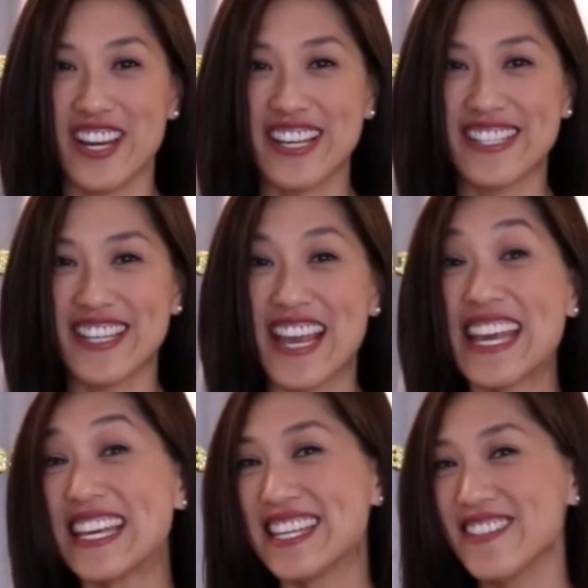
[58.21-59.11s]
or should I
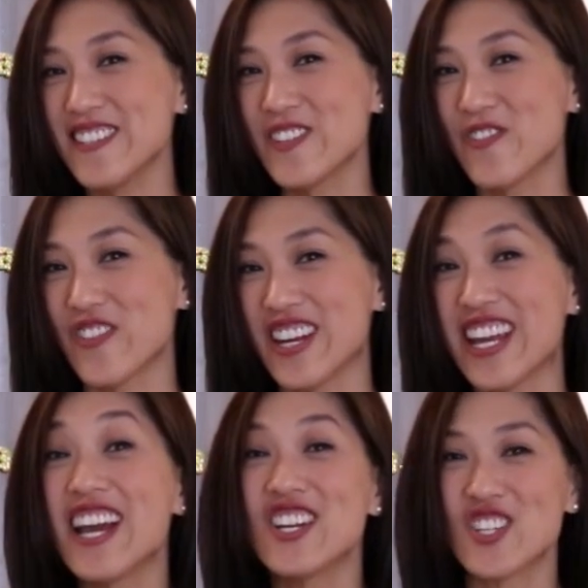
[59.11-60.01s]
say
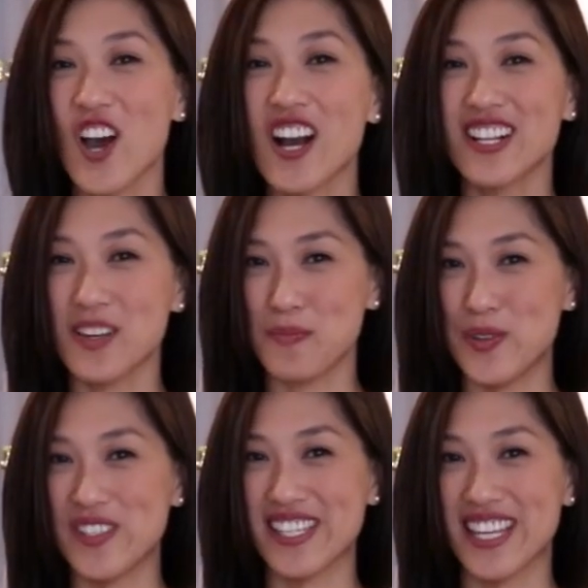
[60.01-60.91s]
guilt-free,
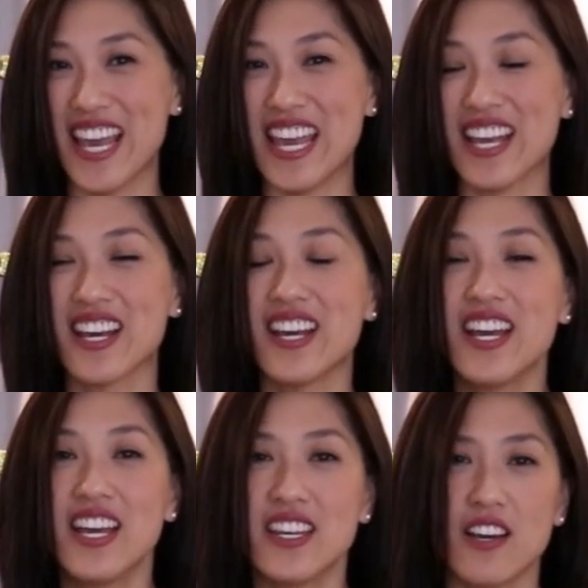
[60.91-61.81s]
chocolate mousse cake.